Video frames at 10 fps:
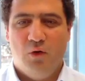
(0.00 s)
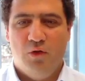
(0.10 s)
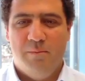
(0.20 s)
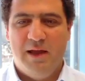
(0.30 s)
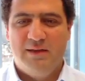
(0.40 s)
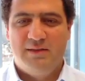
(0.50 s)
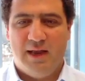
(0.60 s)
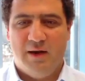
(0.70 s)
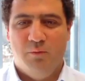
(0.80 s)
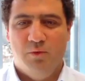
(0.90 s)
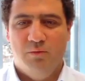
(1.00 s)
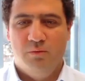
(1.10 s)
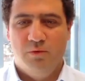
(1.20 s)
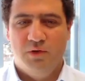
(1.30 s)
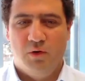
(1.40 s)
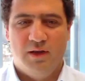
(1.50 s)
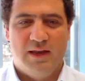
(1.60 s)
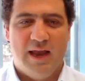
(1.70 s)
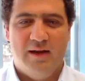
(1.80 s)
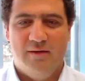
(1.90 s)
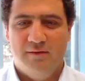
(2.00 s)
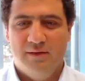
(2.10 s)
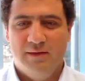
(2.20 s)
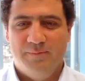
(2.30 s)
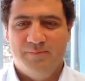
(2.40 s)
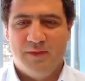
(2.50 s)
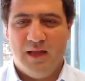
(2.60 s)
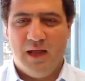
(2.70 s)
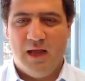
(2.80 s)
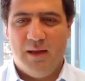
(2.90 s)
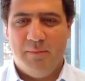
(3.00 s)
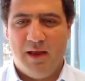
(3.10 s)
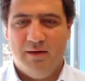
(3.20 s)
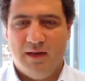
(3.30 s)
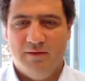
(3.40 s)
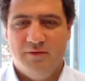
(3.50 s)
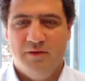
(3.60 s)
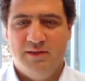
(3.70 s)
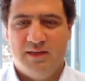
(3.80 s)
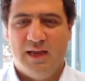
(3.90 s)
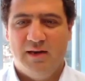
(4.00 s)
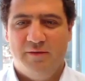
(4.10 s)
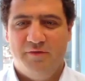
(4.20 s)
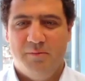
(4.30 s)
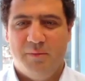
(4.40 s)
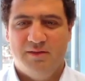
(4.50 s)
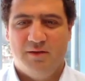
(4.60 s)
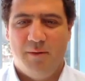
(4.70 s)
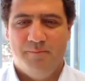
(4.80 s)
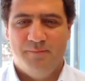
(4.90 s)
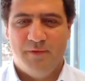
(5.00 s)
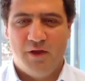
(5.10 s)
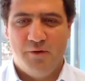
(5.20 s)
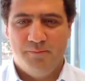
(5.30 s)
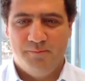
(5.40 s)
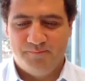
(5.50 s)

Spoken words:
the best, and we'll talk again and do this again in a few months' time. Thank you.